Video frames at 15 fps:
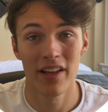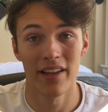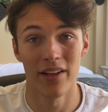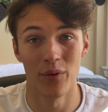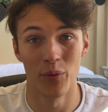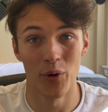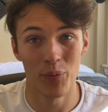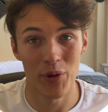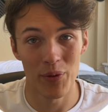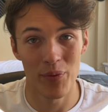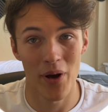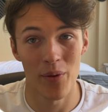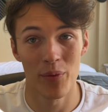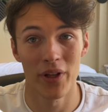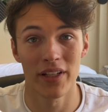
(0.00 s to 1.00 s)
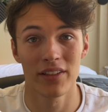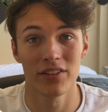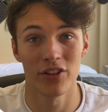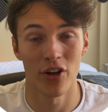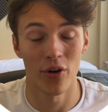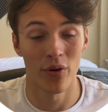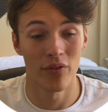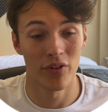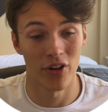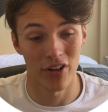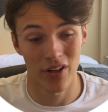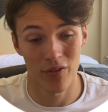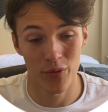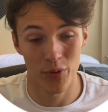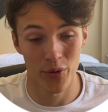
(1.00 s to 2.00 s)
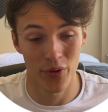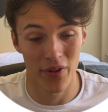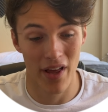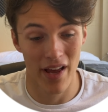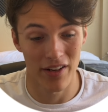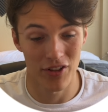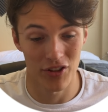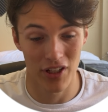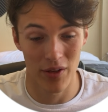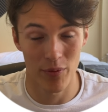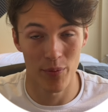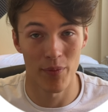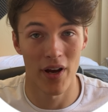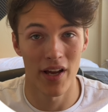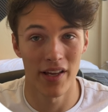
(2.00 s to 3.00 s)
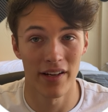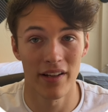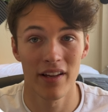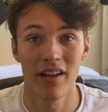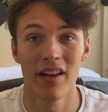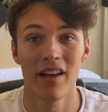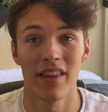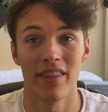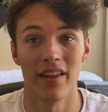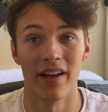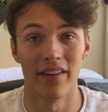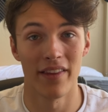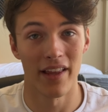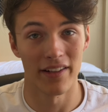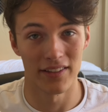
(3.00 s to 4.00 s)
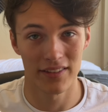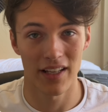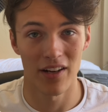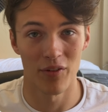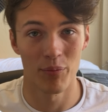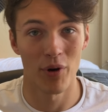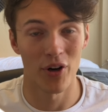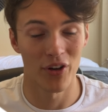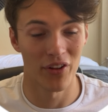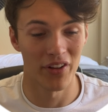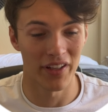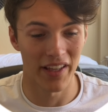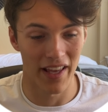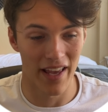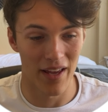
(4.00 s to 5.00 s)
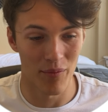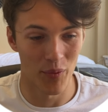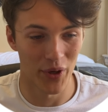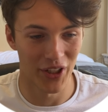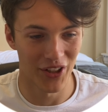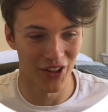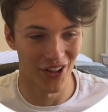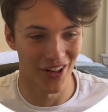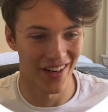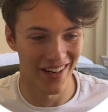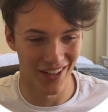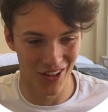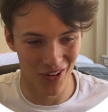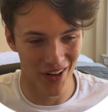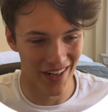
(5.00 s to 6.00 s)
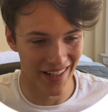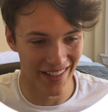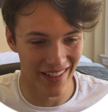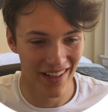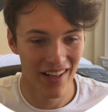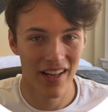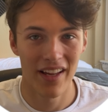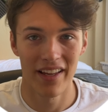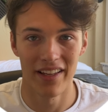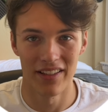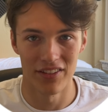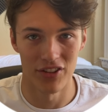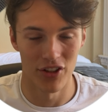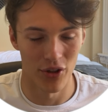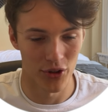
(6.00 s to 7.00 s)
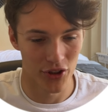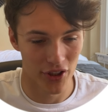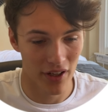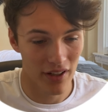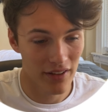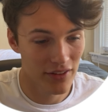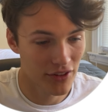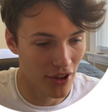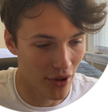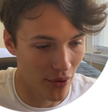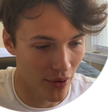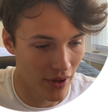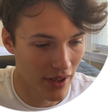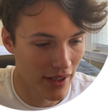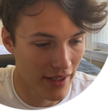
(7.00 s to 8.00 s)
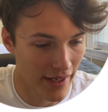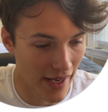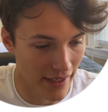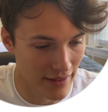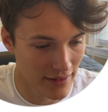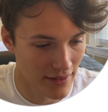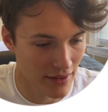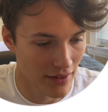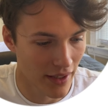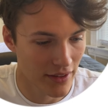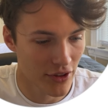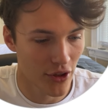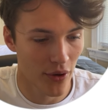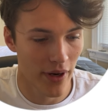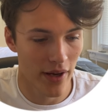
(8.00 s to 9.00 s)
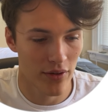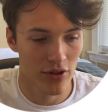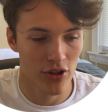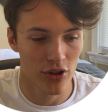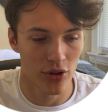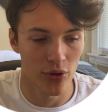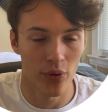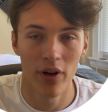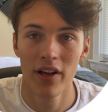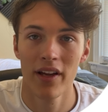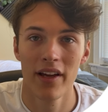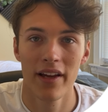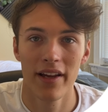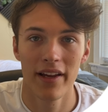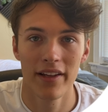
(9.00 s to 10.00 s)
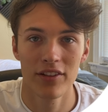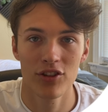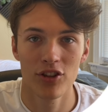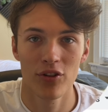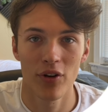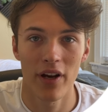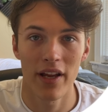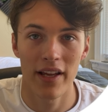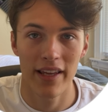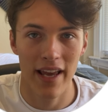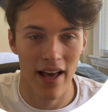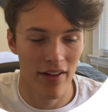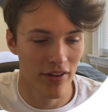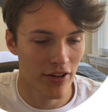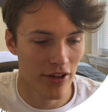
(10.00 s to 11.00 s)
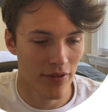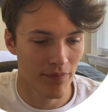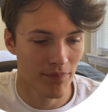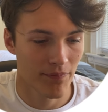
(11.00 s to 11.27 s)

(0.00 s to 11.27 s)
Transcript: It will be public, so if you're uncomfortable with that, just keep in mind that that is kind of part of the game when you're integrating into Notion. So next, let's go down to integrate calendar.